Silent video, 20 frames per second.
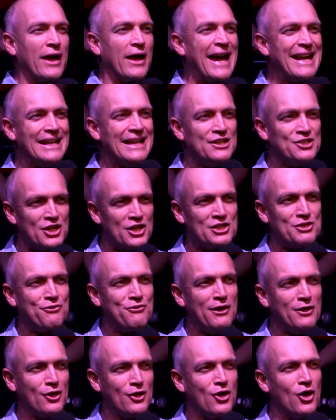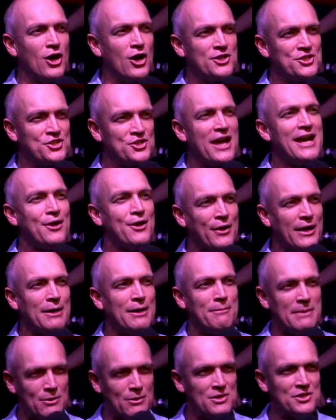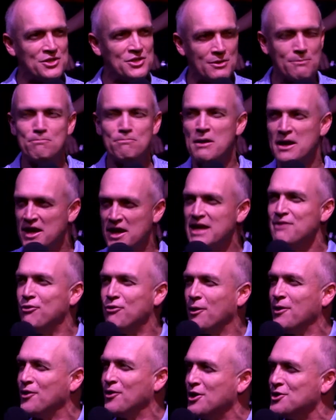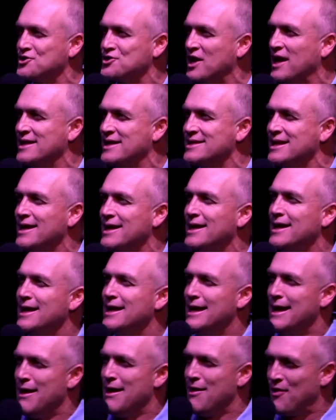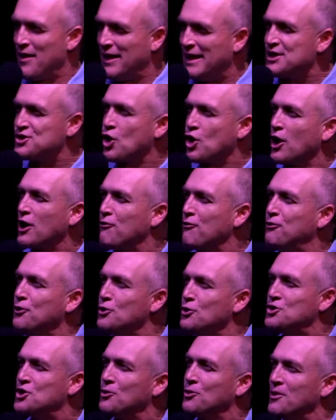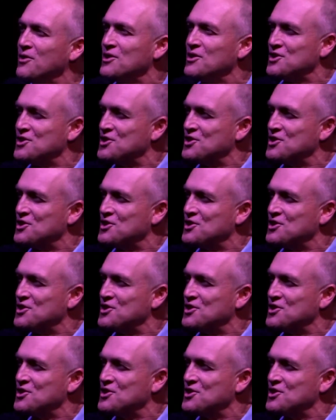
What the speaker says: and he just felt God say to him, he was a believer in those days, that he's got a future in this